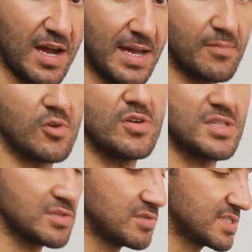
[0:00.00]
I am going
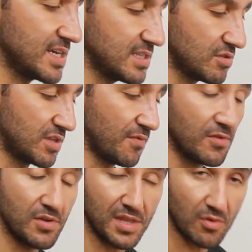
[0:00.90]
to decide to
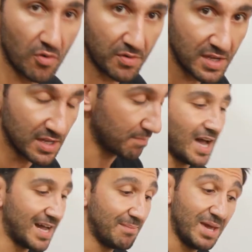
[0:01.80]
defoliate or not.
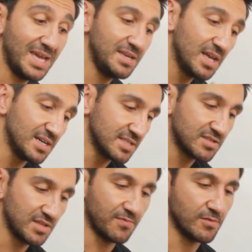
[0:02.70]
I may not
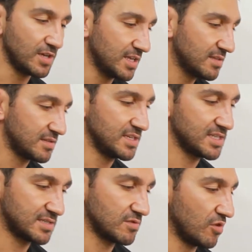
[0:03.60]
defoliate
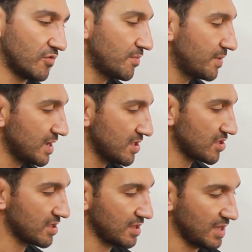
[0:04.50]
this lower
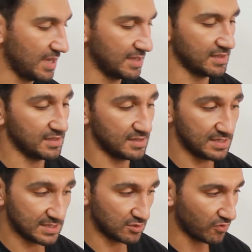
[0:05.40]
branch and
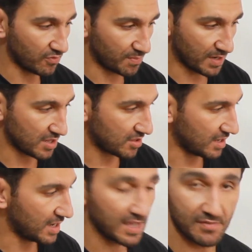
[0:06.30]
this lower branch,
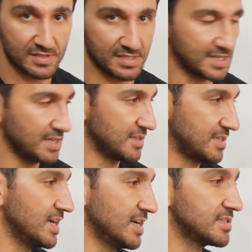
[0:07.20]
I haven't decided
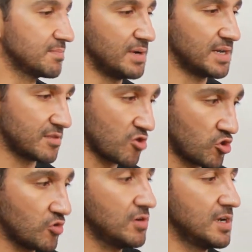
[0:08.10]
yet, but
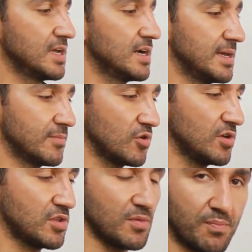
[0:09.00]
surely I am
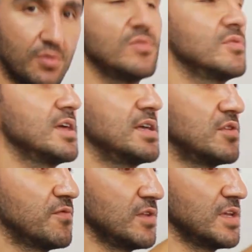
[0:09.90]
going to prune and
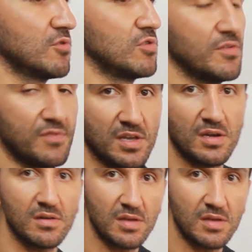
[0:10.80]
defoliate all of the